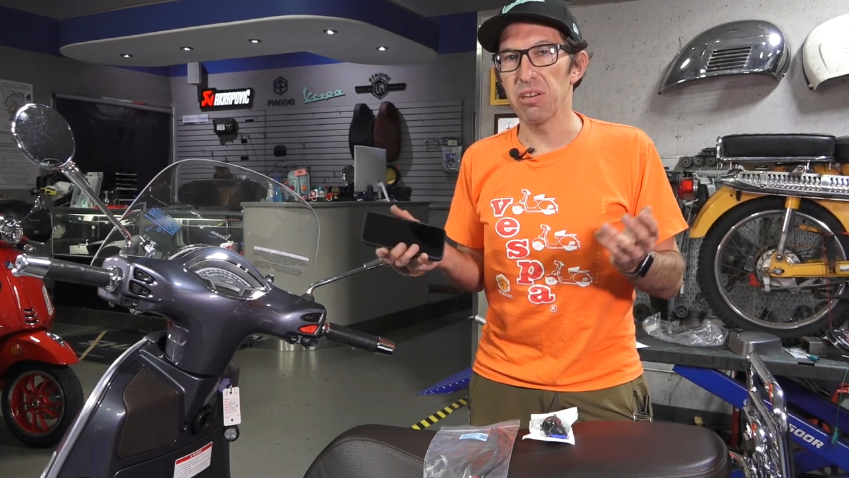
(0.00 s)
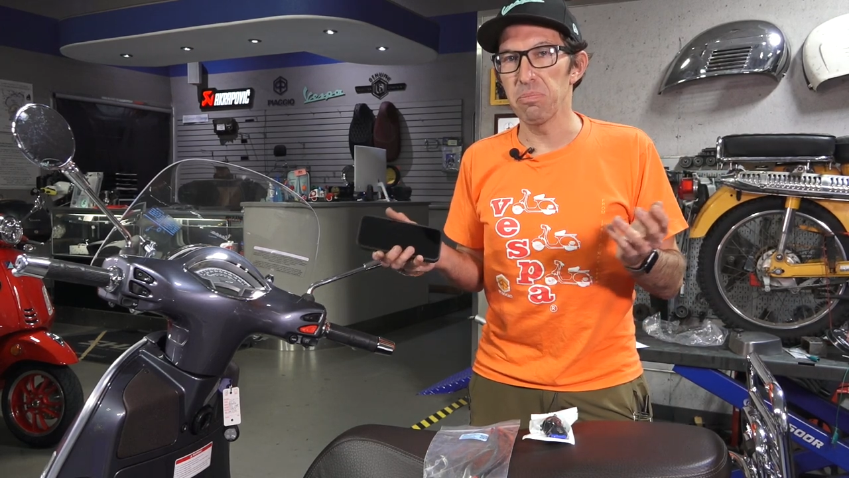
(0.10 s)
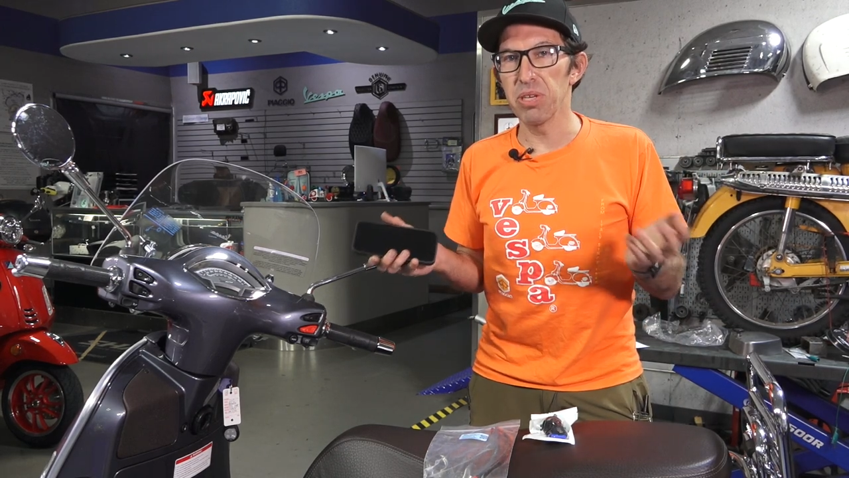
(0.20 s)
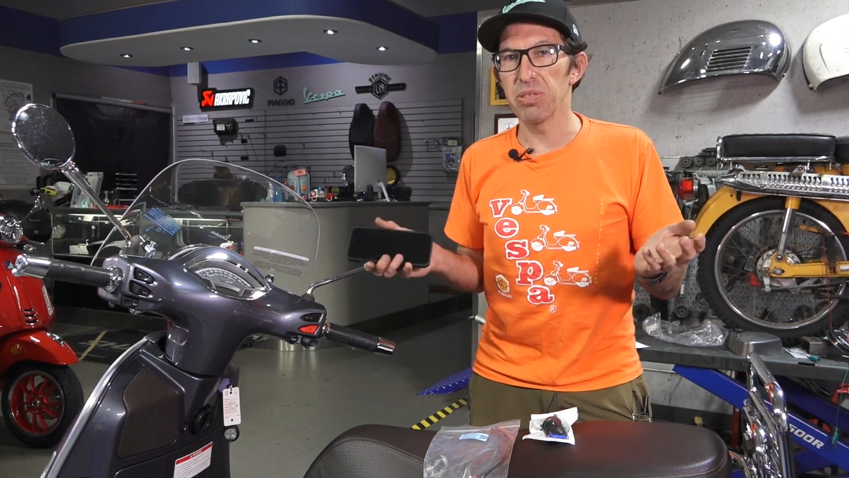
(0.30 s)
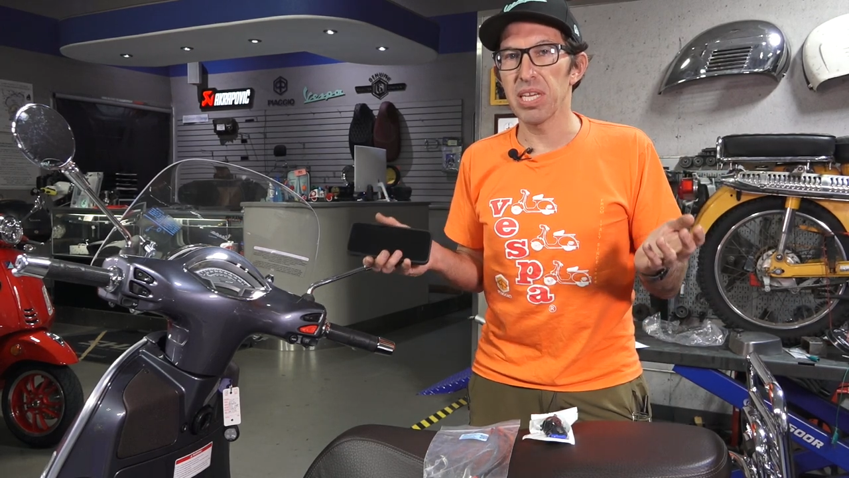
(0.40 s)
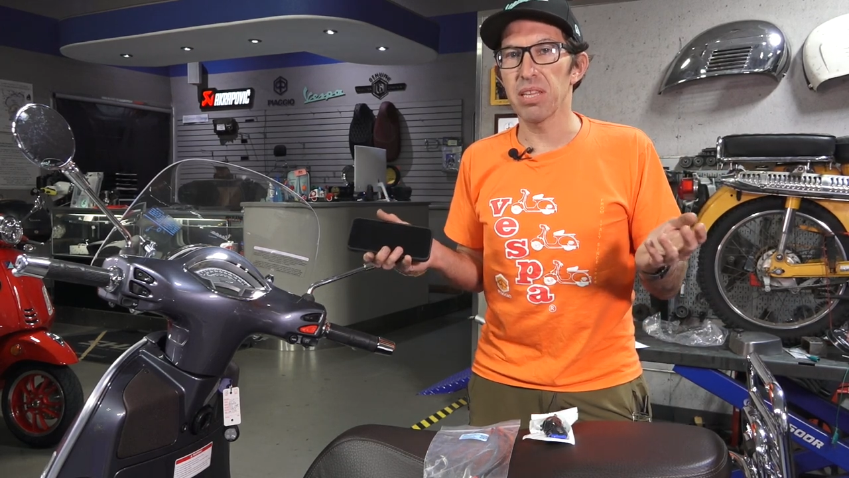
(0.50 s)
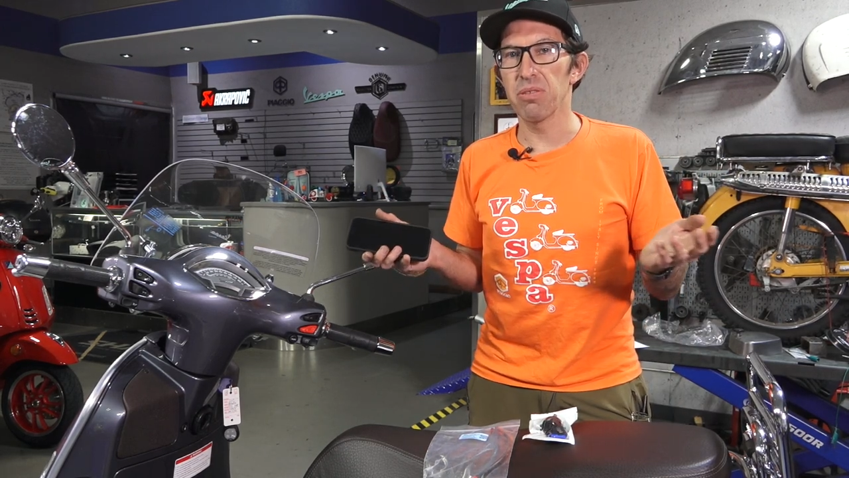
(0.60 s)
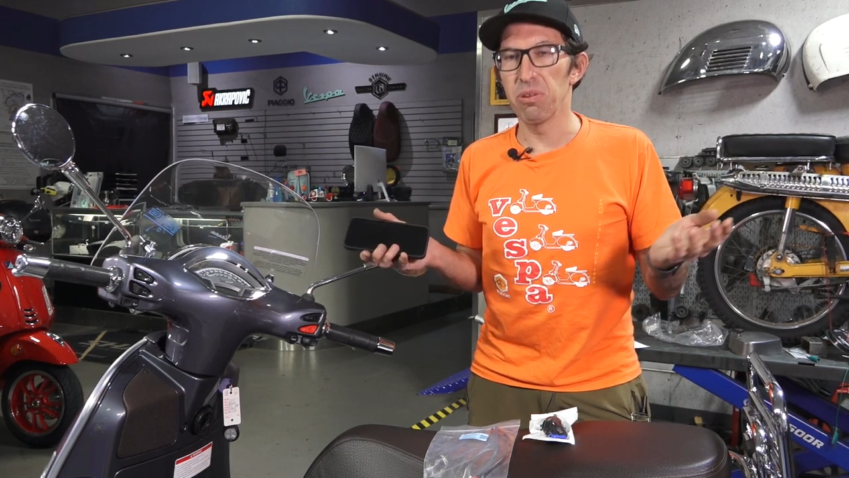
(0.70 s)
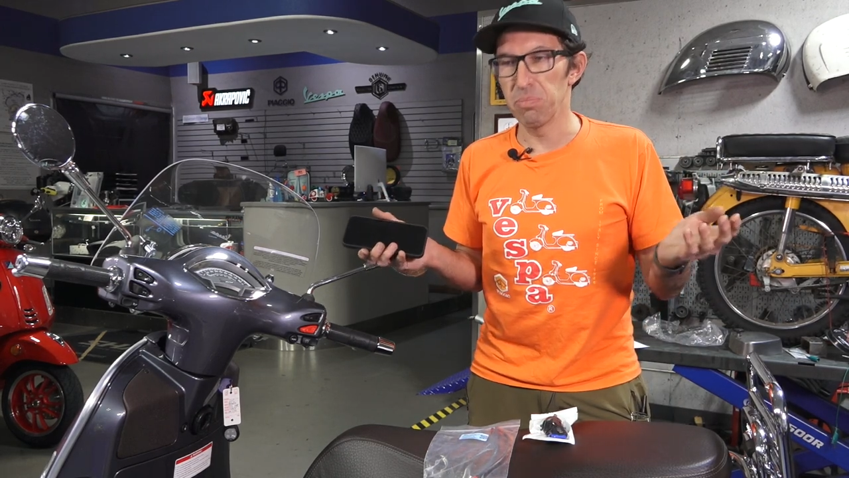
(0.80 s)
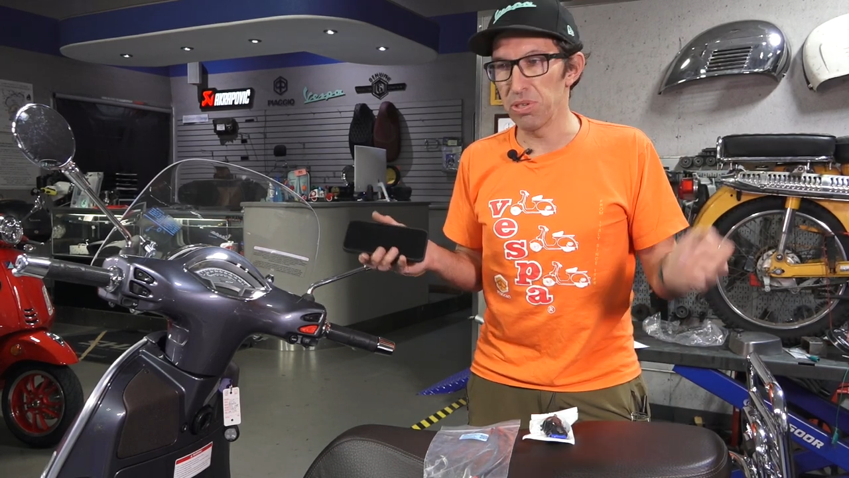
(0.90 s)
your music
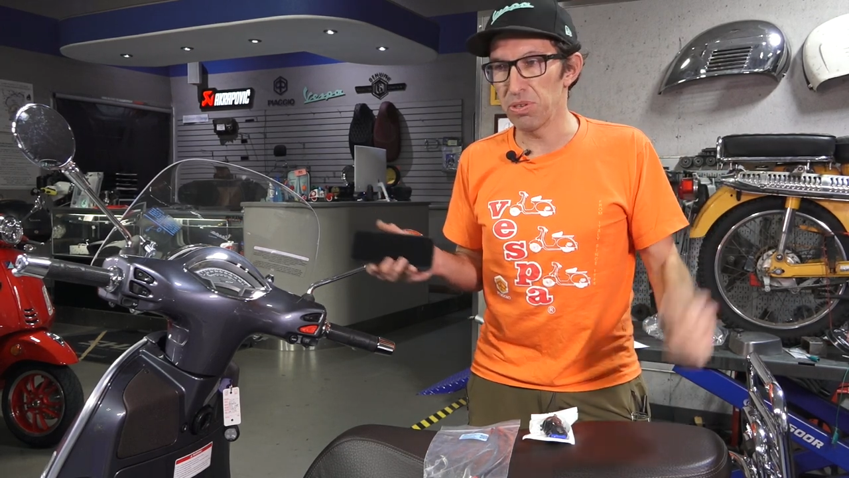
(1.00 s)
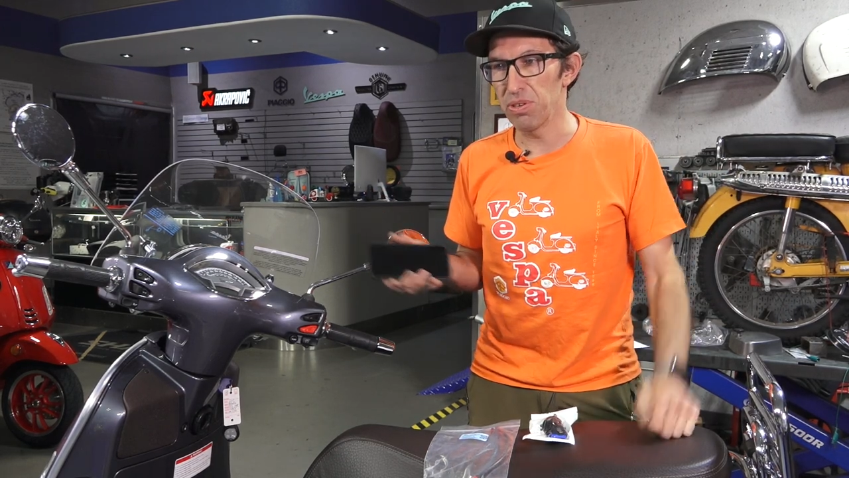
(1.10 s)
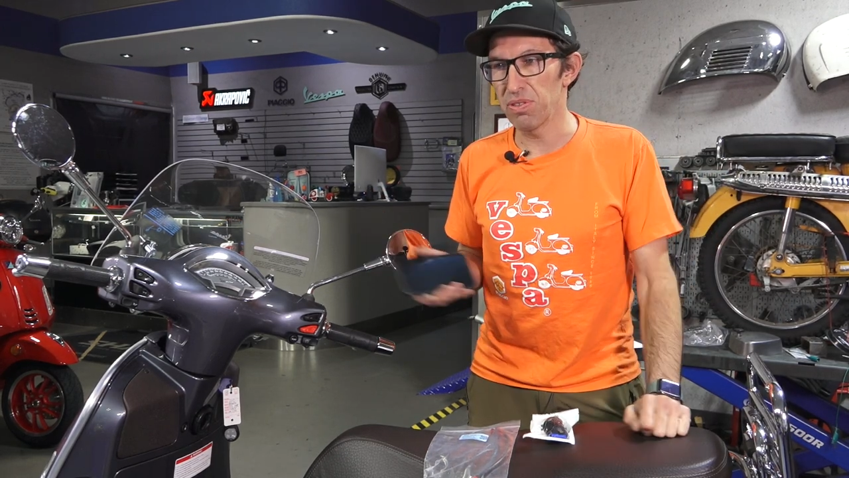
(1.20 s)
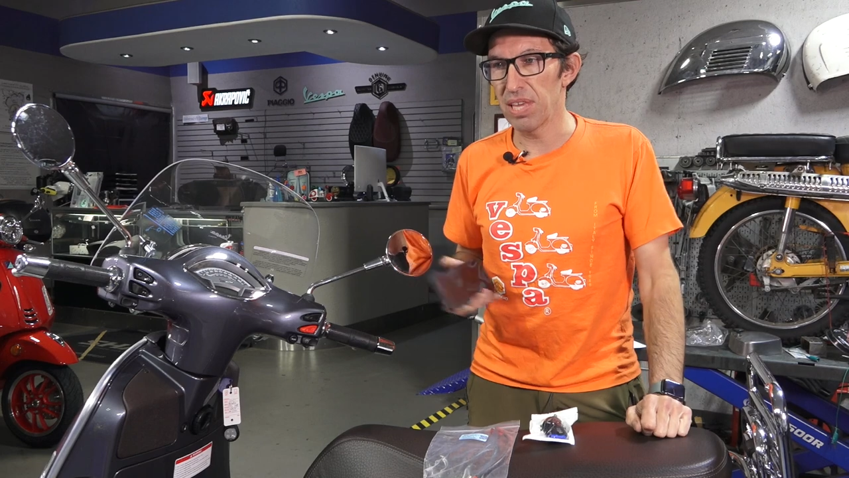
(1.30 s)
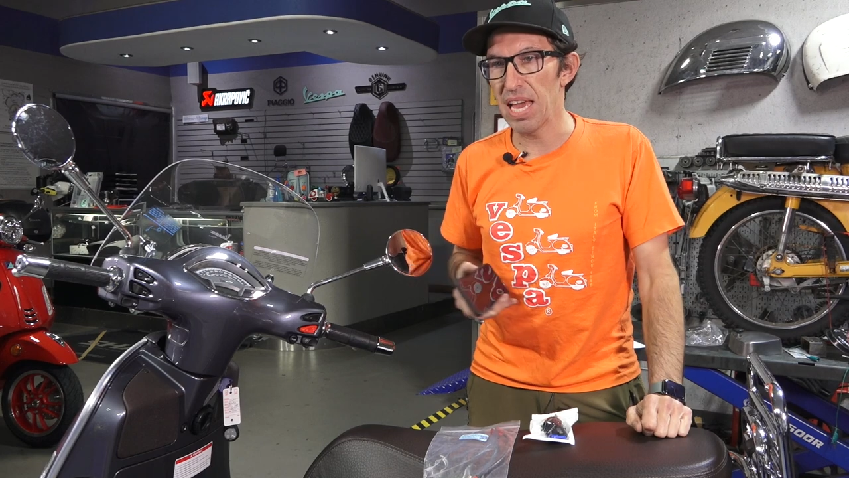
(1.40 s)
through a Bluetooth